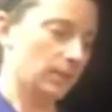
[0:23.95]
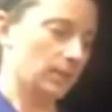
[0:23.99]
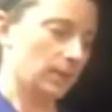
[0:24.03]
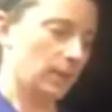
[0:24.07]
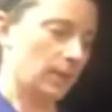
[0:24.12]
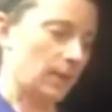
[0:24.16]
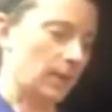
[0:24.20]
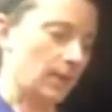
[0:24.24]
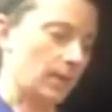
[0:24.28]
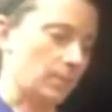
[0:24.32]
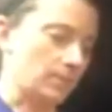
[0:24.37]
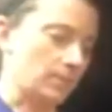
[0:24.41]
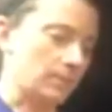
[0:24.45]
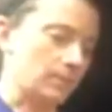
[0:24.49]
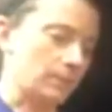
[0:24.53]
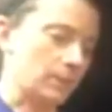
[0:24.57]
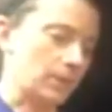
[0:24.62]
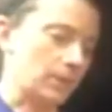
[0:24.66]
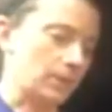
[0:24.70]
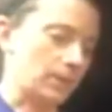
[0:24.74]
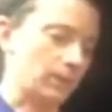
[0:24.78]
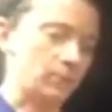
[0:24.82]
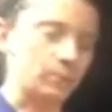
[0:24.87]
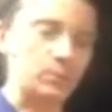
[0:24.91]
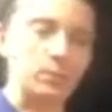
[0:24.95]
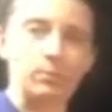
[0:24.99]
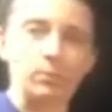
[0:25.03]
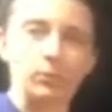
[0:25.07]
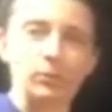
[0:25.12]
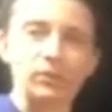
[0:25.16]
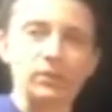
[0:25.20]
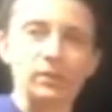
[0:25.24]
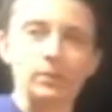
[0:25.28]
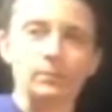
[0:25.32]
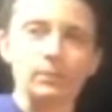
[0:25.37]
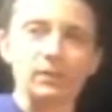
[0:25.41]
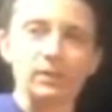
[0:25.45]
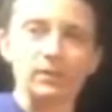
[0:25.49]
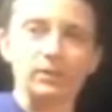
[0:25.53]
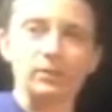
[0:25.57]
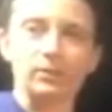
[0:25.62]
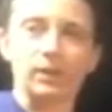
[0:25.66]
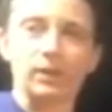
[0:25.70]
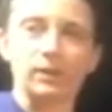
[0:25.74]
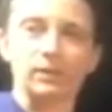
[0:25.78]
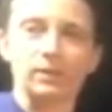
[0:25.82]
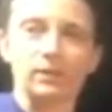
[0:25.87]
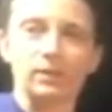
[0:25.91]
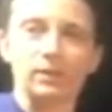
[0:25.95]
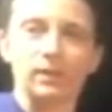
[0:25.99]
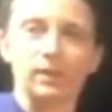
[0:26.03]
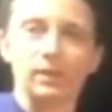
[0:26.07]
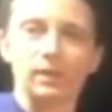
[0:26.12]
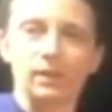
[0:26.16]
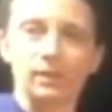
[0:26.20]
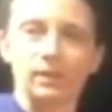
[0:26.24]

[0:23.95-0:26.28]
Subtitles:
enough people seemed interested in it